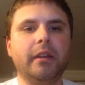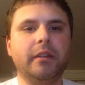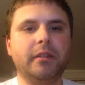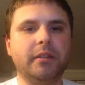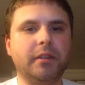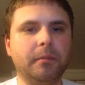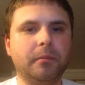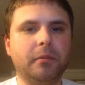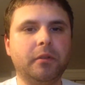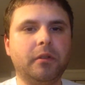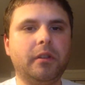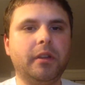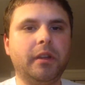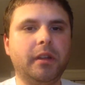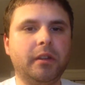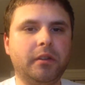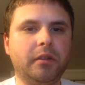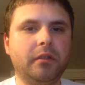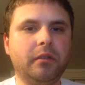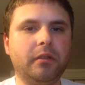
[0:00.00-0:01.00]

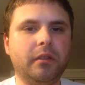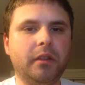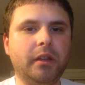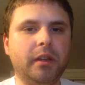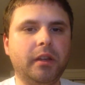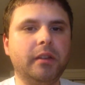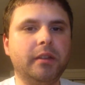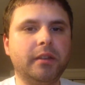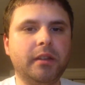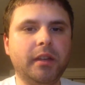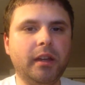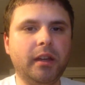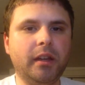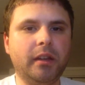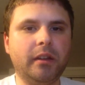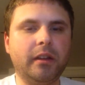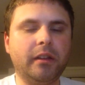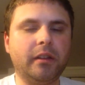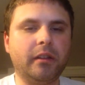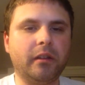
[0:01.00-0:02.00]
Similarly to the
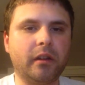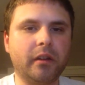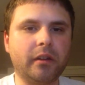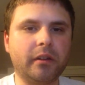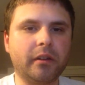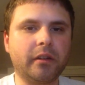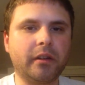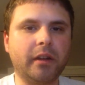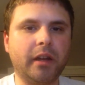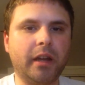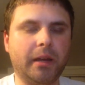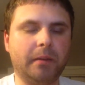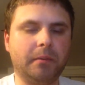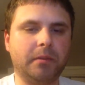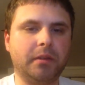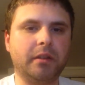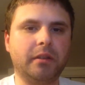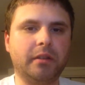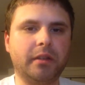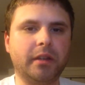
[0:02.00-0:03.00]
scene in The Hunger
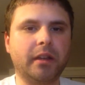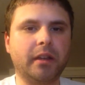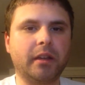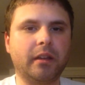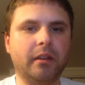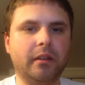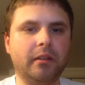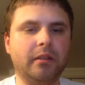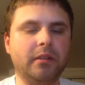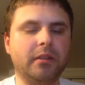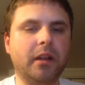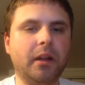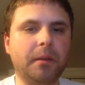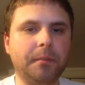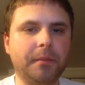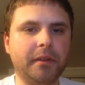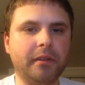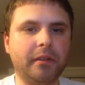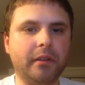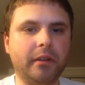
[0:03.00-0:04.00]
Games, the second
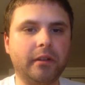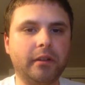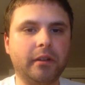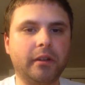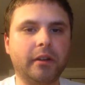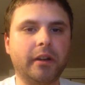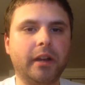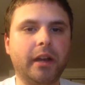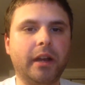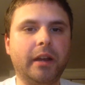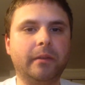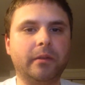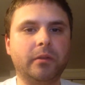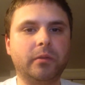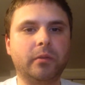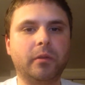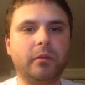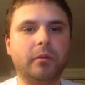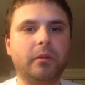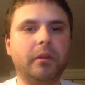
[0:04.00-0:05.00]
installment of The Hunger Games,
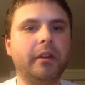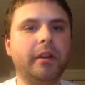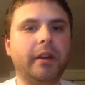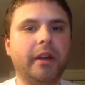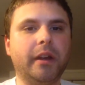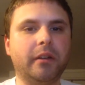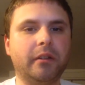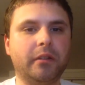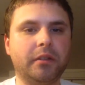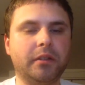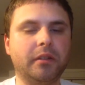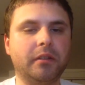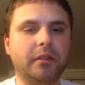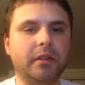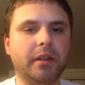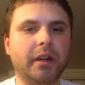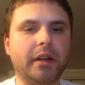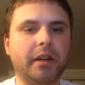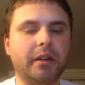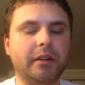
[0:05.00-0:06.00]
where Willie
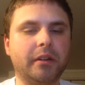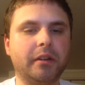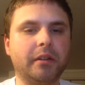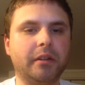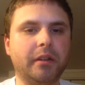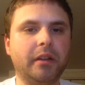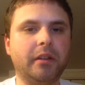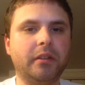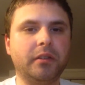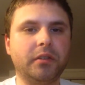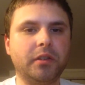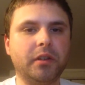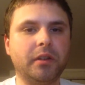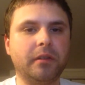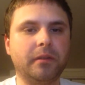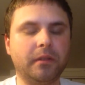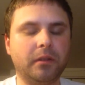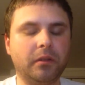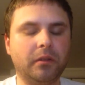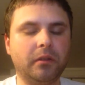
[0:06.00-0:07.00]
Harrelson's character tells
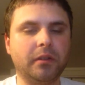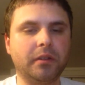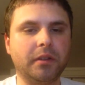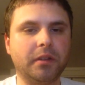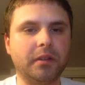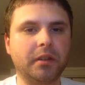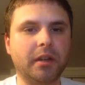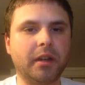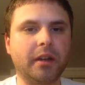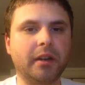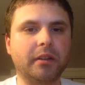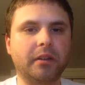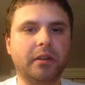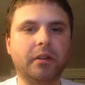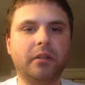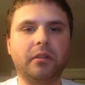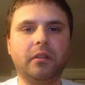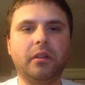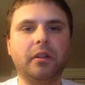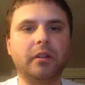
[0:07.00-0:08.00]
Jennifer Lawrence's
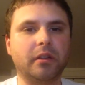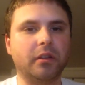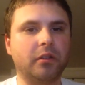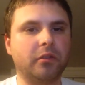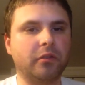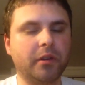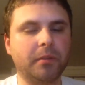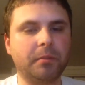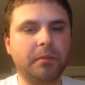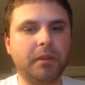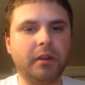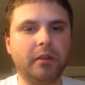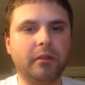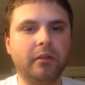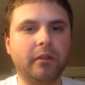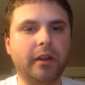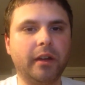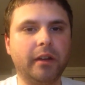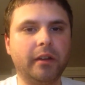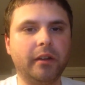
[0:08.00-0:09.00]
character, Look, the trip that
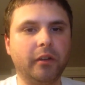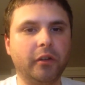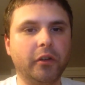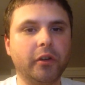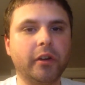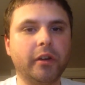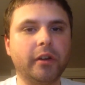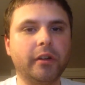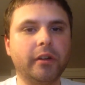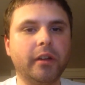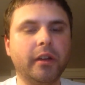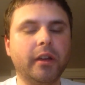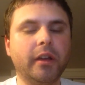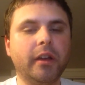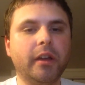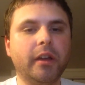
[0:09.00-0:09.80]
you had endured